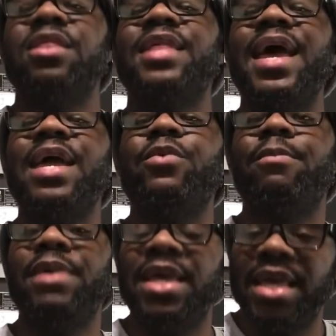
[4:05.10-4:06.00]
they
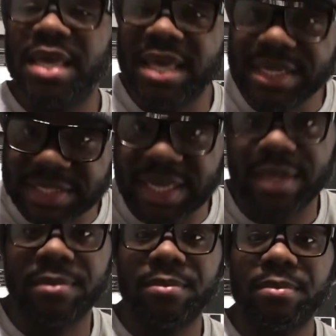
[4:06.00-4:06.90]
will be easy.
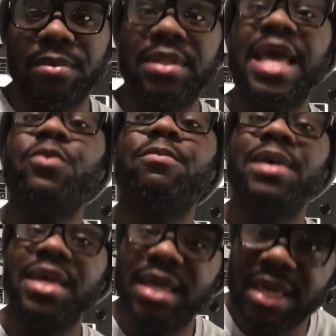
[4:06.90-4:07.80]
They will
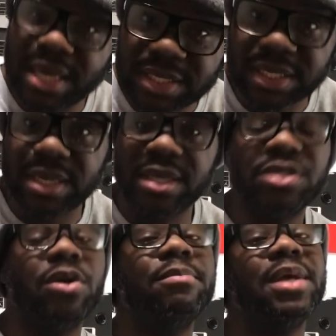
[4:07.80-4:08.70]
be easy.
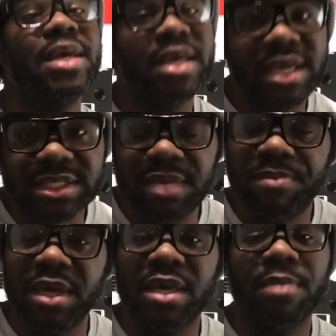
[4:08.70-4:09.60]
It's going to be an easy
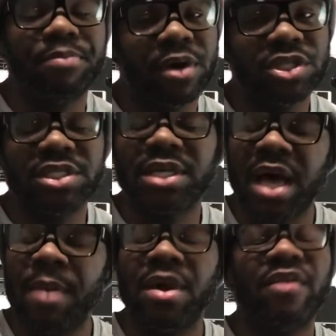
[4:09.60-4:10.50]
pickup, purchase,
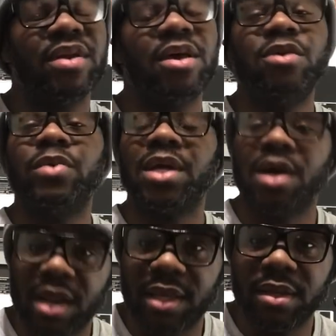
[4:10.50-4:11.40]
cop, whatever the hell you want to
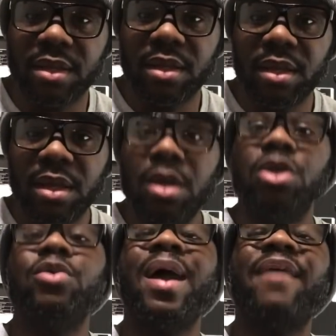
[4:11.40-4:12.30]
call it.
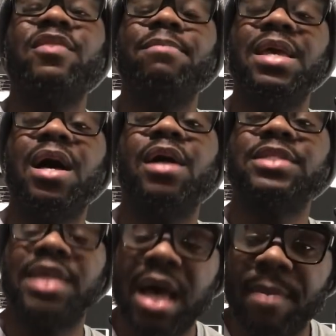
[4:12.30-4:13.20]
You have to be
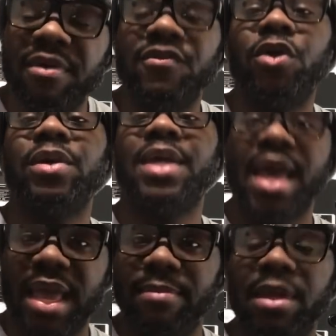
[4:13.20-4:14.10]
on top of your
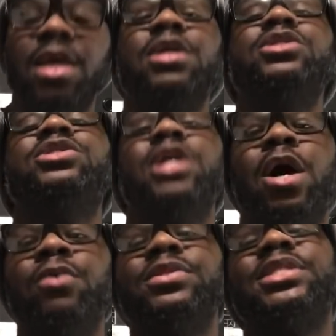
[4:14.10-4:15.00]
game.
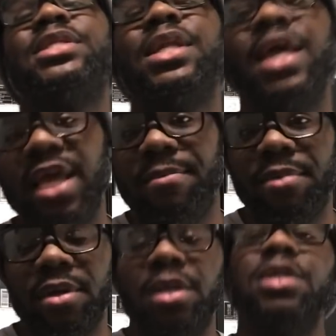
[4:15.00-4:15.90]
Don't
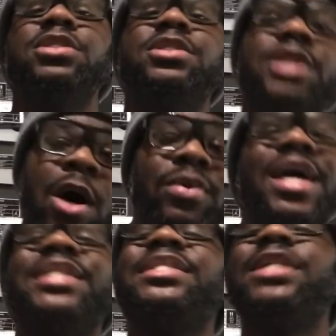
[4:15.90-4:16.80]
sleep. Don't
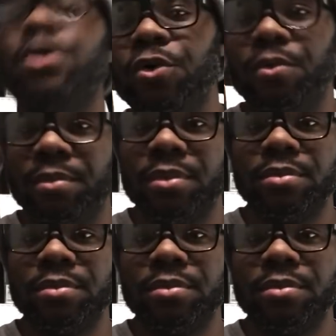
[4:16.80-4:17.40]
assume.